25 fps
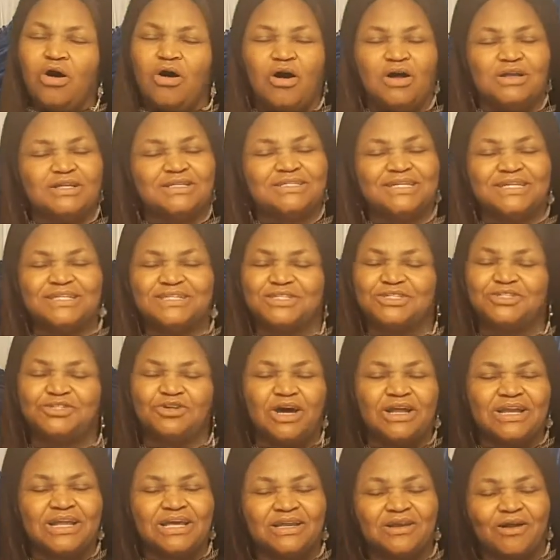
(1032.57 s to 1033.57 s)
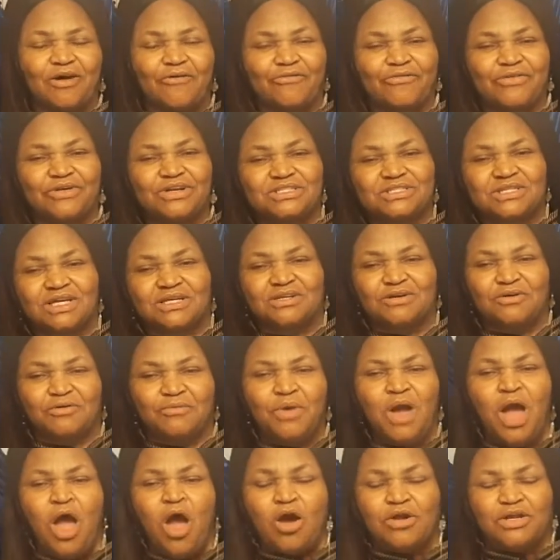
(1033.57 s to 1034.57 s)
on this journey of Christendom,
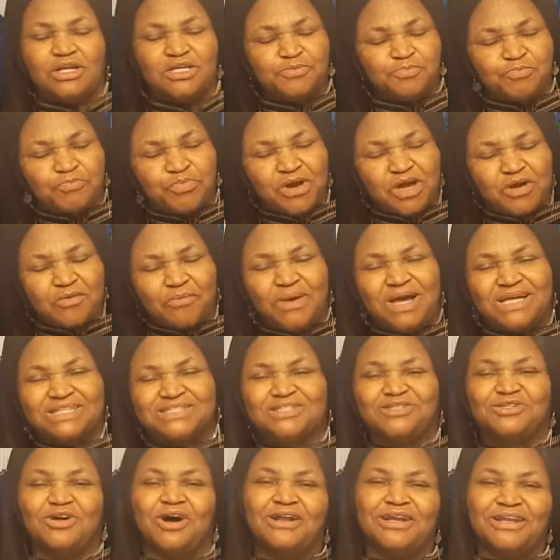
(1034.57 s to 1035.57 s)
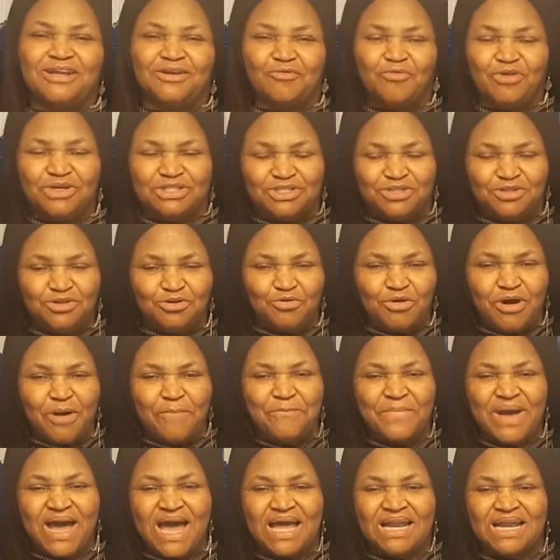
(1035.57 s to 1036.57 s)
this pregnant journey with you.
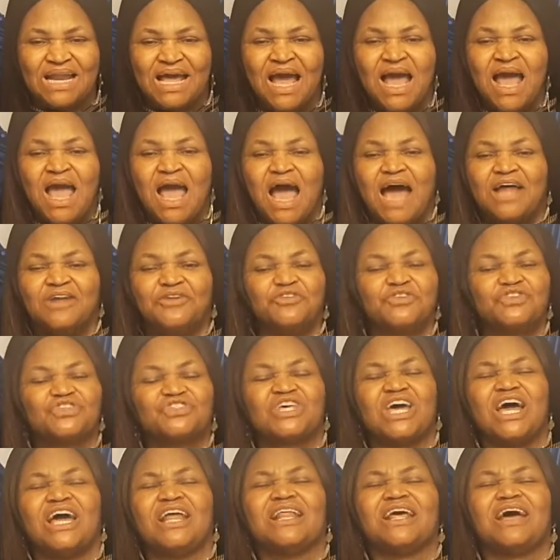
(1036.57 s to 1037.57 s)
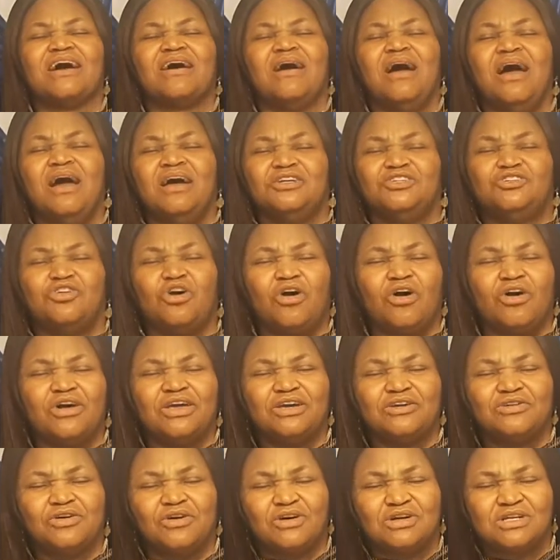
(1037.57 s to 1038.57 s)
Amen. Amen. And you say there, Joy,
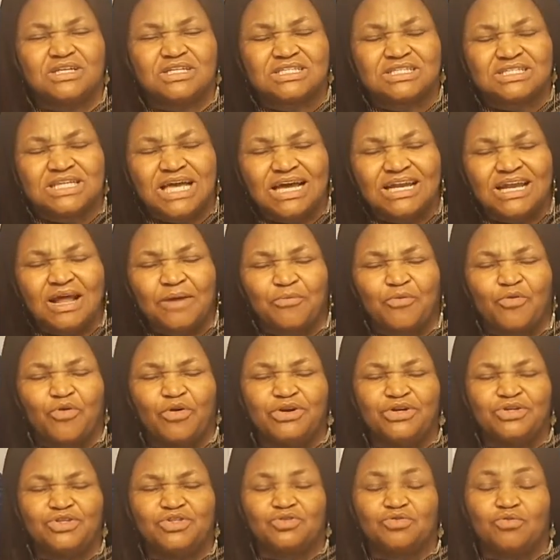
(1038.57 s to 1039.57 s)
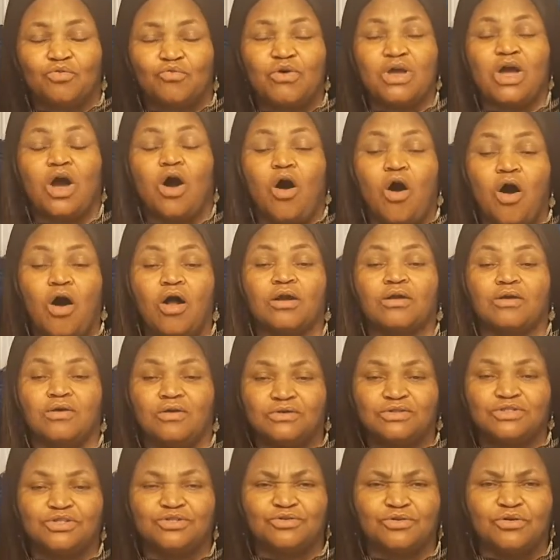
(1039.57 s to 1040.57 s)
you don't understand. I'm going through. We all go
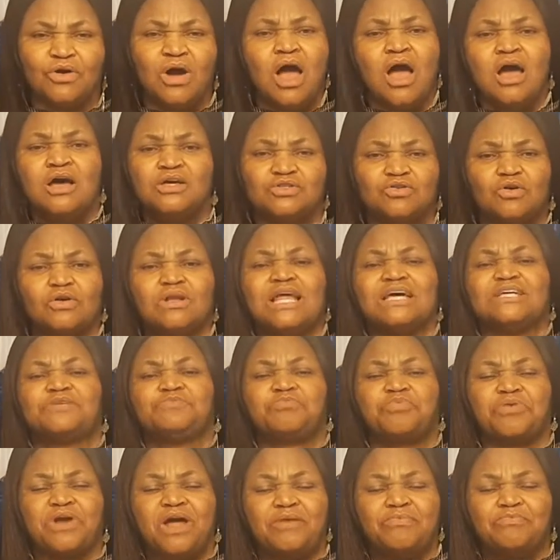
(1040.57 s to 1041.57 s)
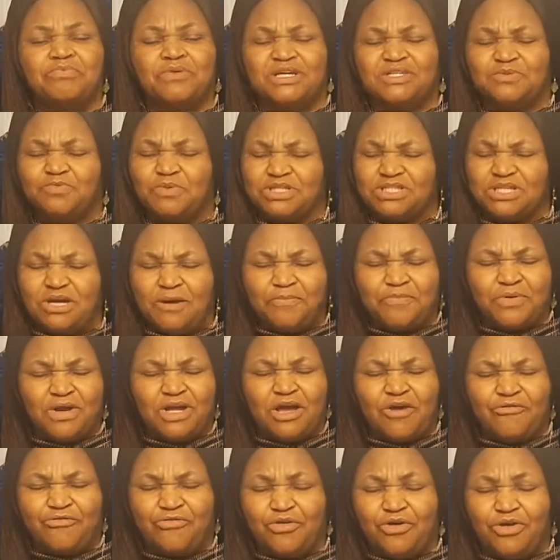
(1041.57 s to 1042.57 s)
through. So let's pray a special
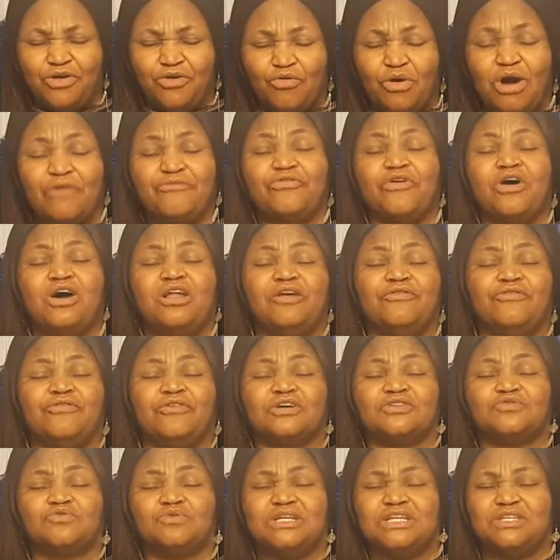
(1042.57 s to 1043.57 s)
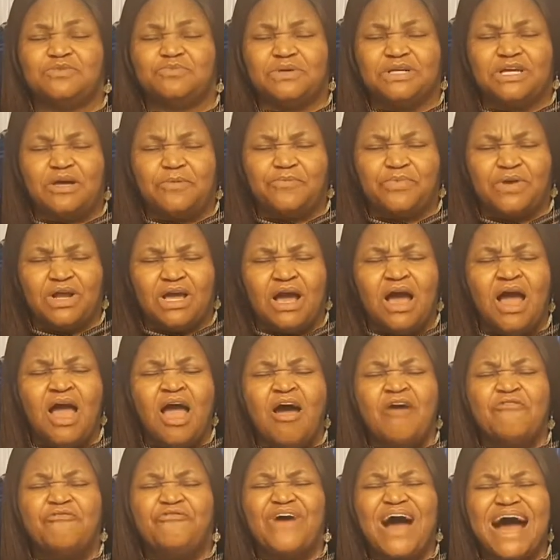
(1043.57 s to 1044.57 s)
prayer for you and for all of us in this prayer.
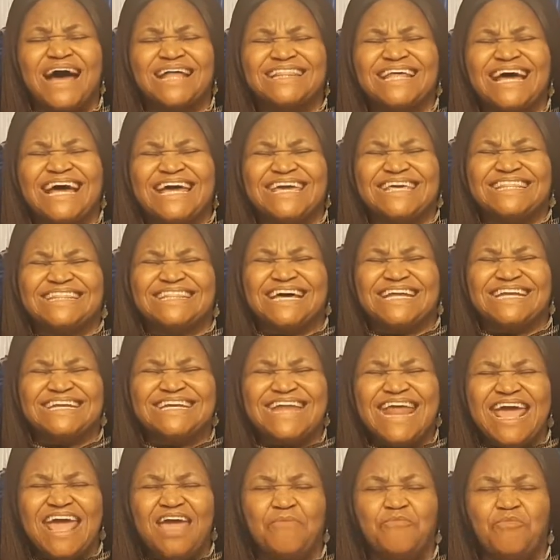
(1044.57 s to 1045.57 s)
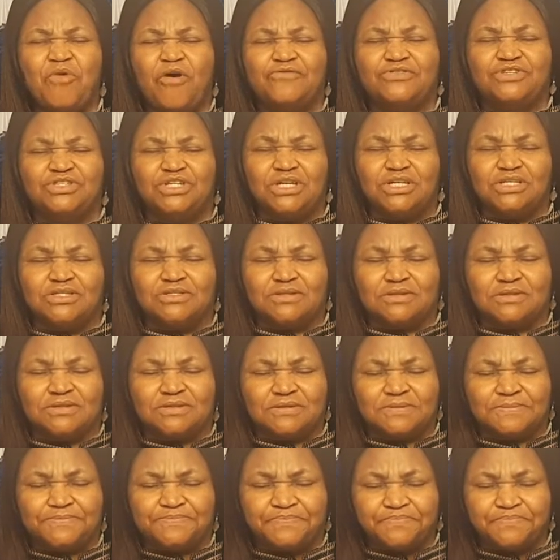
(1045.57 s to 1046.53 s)
Father, in the name of Jesus,